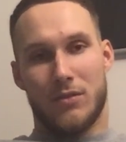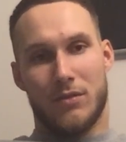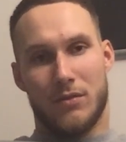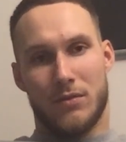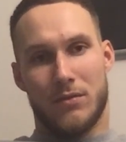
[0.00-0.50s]

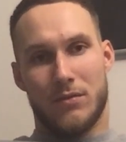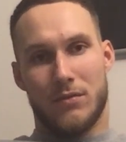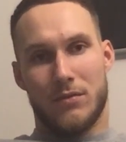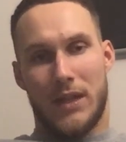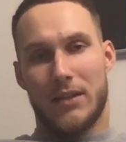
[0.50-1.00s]

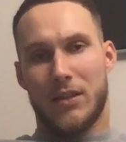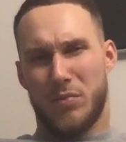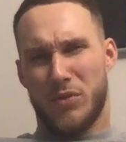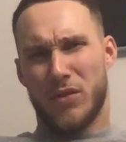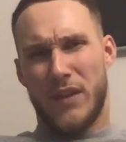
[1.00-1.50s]
to like
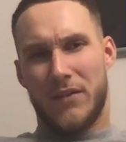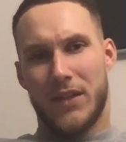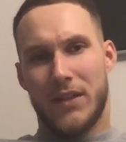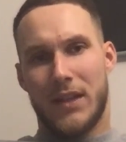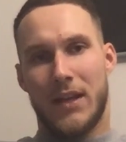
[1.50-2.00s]
improve
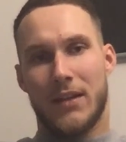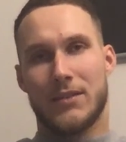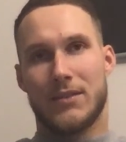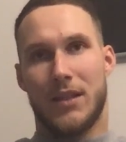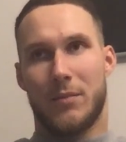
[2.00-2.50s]
every day,
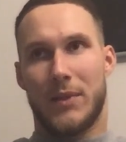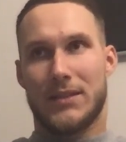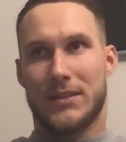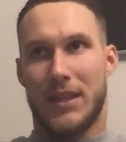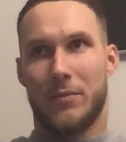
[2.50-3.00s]
step by
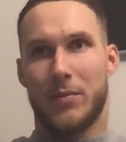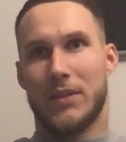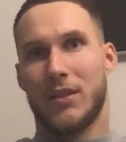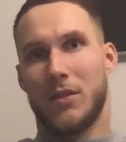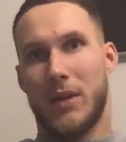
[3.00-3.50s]
step,
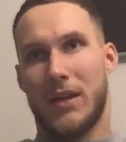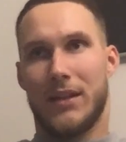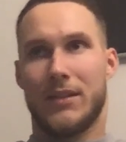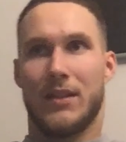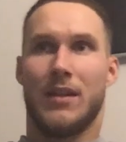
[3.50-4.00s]
little by
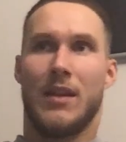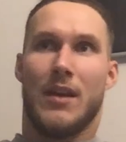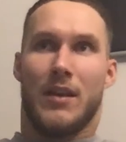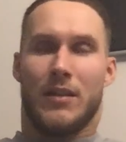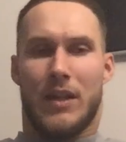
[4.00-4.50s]
little.
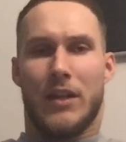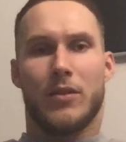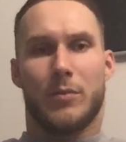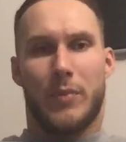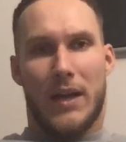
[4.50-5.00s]
Then
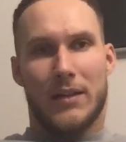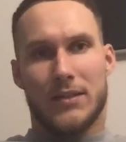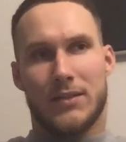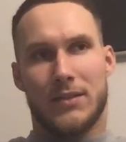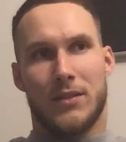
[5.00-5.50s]
you
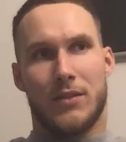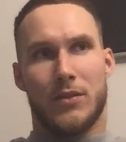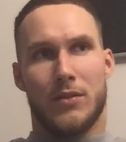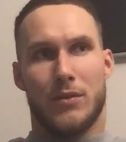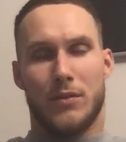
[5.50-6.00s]
practicing,
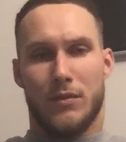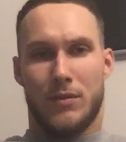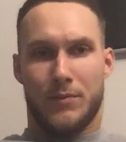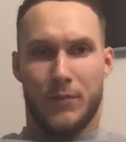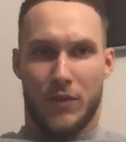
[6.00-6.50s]
you
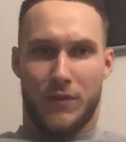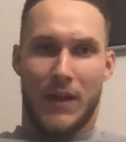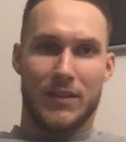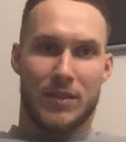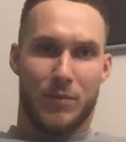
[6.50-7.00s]
you
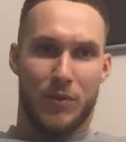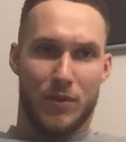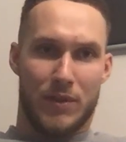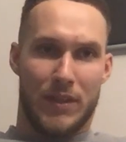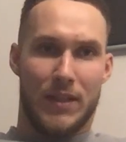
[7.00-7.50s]
find some new
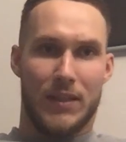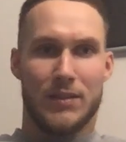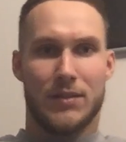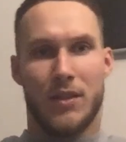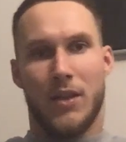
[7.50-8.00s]

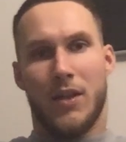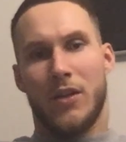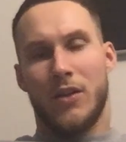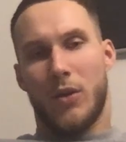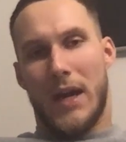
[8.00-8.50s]
things,
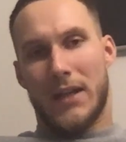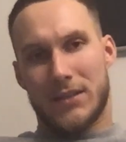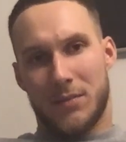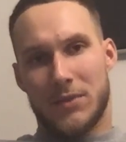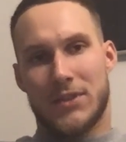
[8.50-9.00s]
you add
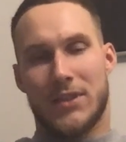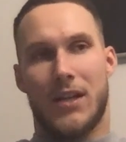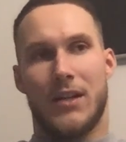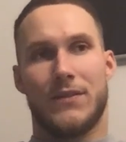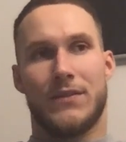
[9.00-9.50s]
some
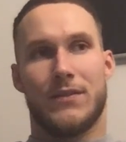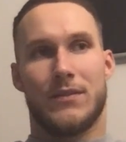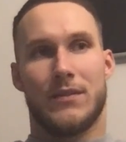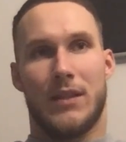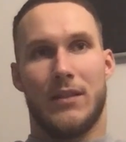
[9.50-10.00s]
stuff,
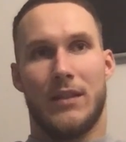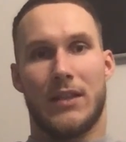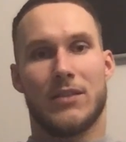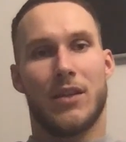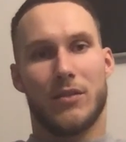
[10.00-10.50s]
and
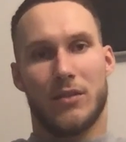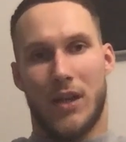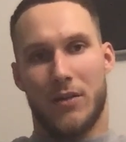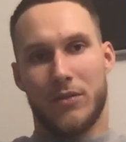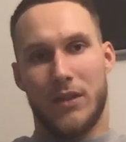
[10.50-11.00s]
that's how
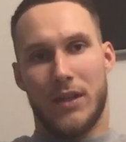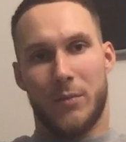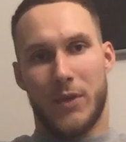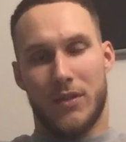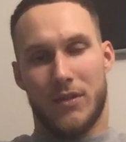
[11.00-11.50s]
you
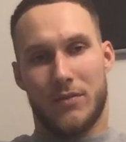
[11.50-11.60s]
get better.